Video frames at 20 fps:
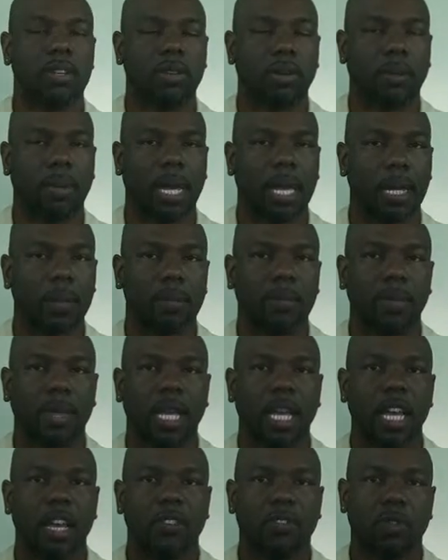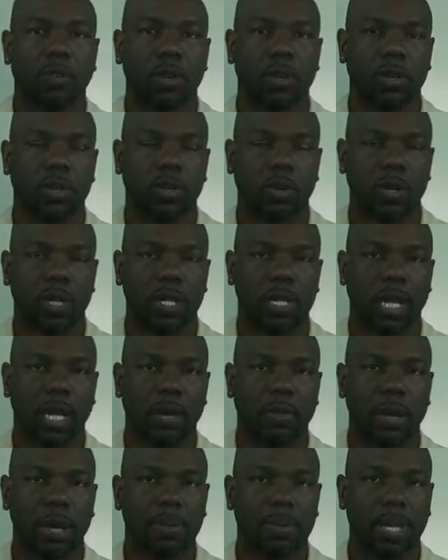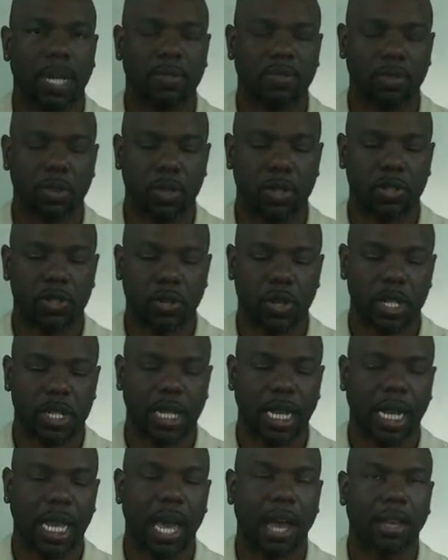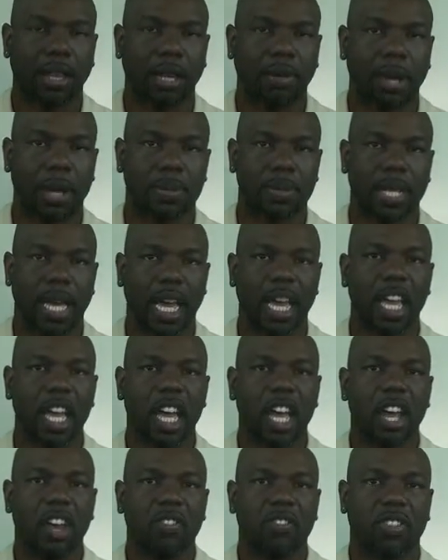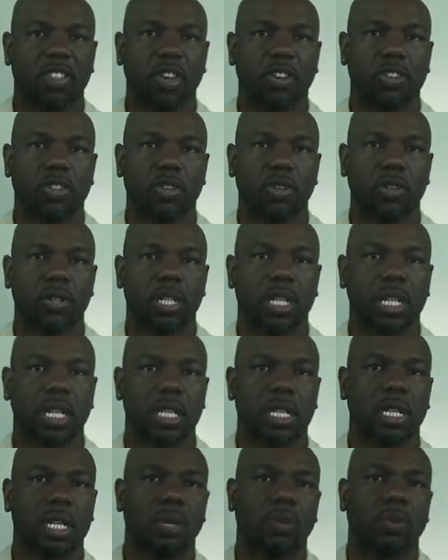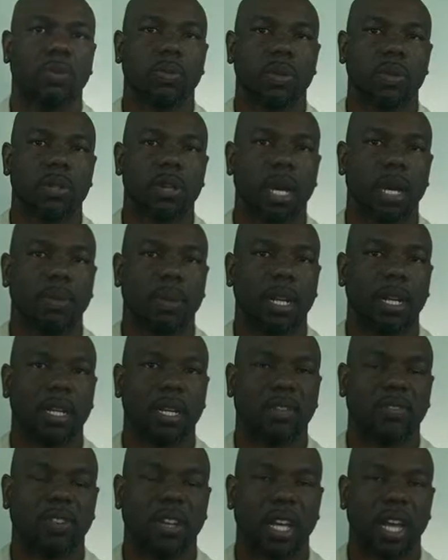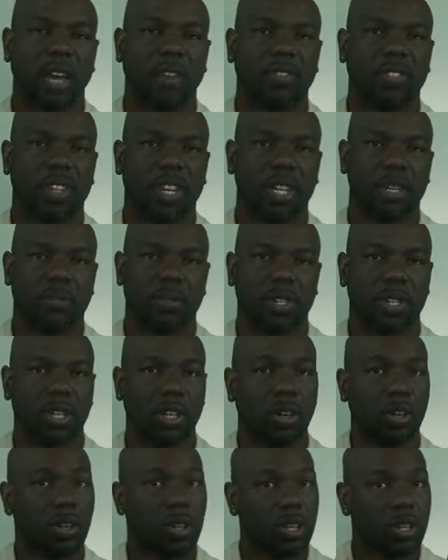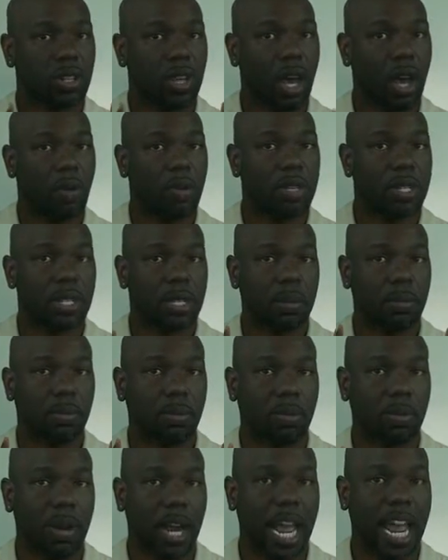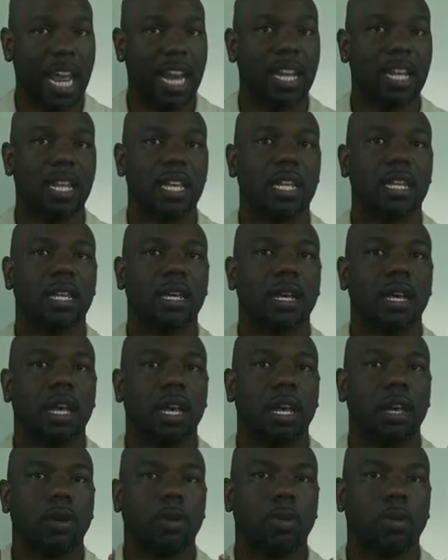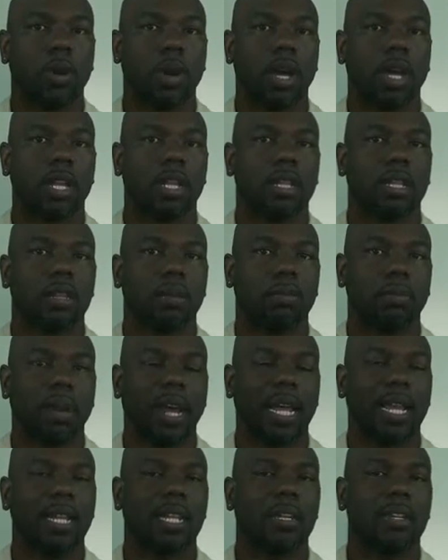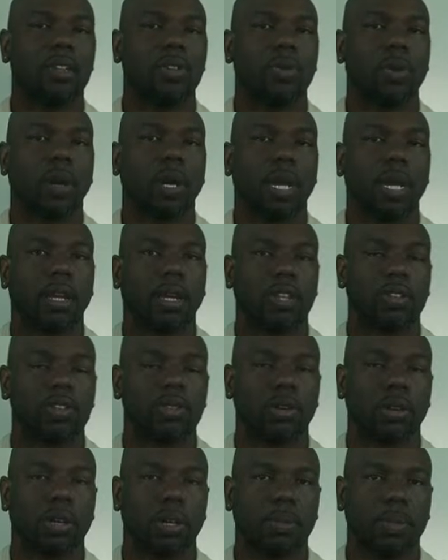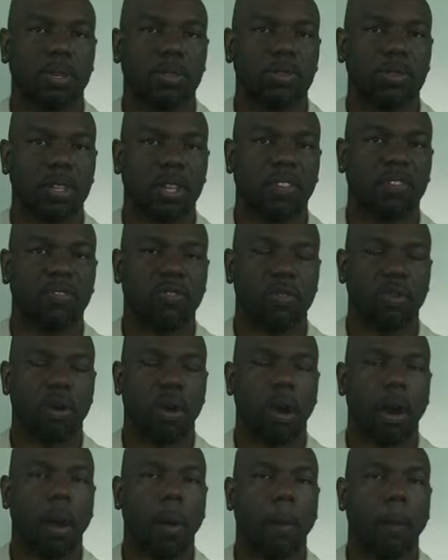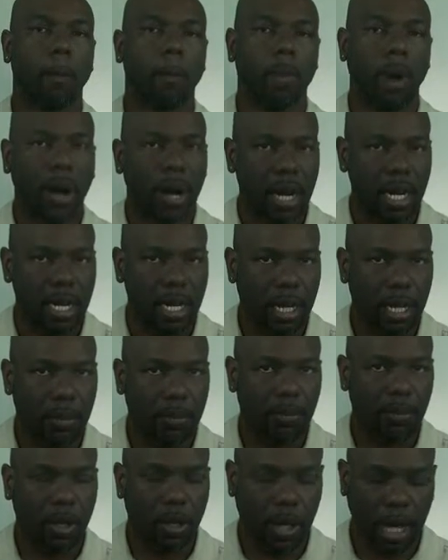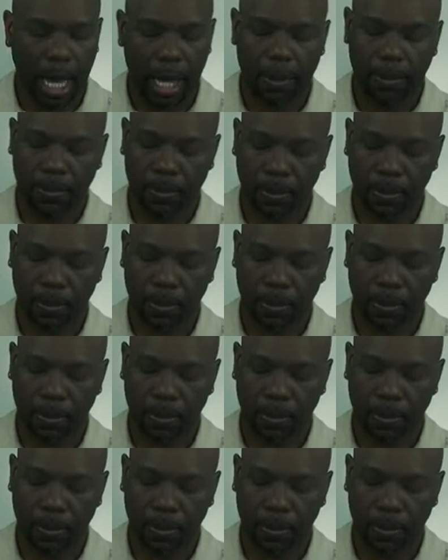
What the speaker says: domain for your shorter stay website, for a shorter stay calculator website. For those of you at TNT, we'll talk about a different conversation, but still, it's always the branded one, the branded URL that you're going to be using for marketing, okay?